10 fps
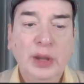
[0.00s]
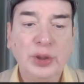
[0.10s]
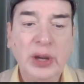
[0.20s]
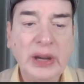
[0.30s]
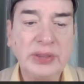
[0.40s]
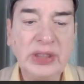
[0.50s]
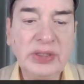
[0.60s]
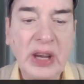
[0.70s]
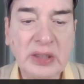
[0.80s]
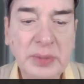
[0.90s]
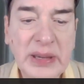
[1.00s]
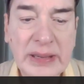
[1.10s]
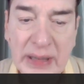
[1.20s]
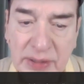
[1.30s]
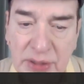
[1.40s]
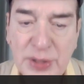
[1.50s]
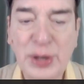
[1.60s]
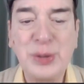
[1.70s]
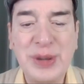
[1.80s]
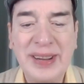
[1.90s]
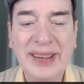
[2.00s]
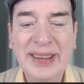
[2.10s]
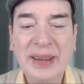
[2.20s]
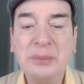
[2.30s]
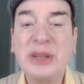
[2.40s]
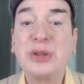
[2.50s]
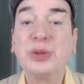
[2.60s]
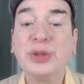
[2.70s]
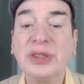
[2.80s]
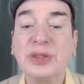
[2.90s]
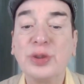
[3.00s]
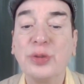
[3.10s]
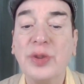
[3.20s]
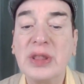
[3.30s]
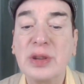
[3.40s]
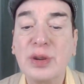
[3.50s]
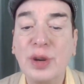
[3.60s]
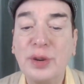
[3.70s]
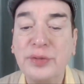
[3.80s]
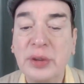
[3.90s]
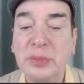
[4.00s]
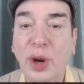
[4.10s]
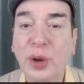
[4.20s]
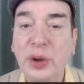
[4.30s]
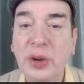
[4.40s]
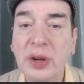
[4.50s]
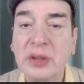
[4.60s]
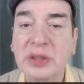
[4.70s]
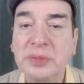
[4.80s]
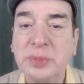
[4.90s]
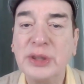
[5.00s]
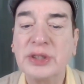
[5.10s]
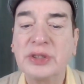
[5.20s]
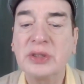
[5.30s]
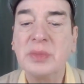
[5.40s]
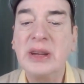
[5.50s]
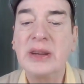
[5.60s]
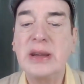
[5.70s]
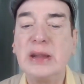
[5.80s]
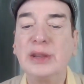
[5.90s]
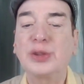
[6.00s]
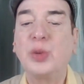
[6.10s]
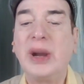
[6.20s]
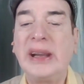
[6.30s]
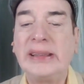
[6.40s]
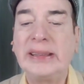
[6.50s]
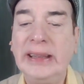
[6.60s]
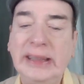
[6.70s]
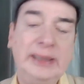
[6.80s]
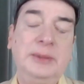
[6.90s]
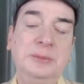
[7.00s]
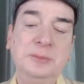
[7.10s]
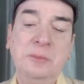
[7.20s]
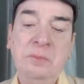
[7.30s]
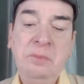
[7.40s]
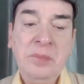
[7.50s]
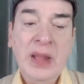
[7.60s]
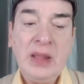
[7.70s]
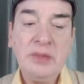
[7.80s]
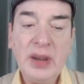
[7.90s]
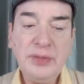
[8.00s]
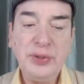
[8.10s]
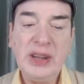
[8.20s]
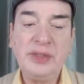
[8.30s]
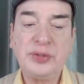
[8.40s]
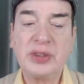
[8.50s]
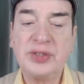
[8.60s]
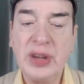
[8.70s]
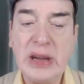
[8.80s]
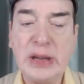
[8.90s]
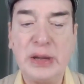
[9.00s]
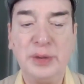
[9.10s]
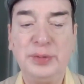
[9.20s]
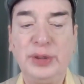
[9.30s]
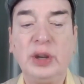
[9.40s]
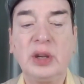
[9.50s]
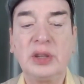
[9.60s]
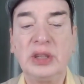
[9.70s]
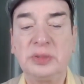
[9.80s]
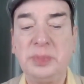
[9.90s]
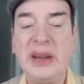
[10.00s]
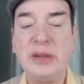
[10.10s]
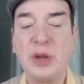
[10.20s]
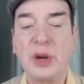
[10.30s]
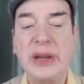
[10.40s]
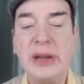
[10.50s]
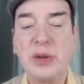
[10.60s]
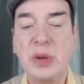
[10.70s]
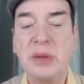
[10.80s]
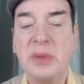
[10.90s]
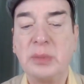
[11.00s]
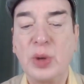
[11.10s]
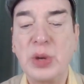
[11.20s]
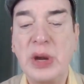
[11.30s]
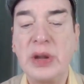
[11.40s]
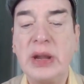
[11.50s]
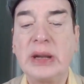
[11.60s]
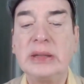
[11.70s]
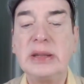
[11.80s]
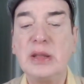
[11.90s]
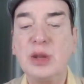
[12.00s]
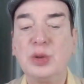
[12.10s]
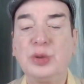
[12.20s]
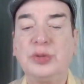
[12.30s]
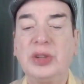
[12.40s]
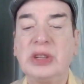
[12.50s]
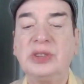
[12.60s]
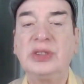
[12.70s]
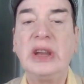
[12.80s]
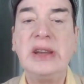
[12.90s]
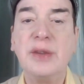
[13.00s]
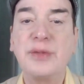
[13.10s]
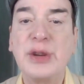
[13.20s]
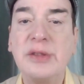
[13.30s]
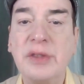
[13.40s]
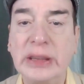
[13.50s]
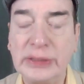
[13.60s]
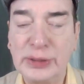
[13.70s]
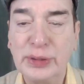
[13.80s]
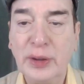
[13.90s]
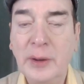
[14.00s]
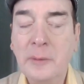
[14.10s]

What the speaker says: Surekha says the husband doesn't shout, but chooses to withdraw from all responsibilities quietly. The wife feels frustrated, for despite talking to him about it, he continues with his indifferent ways.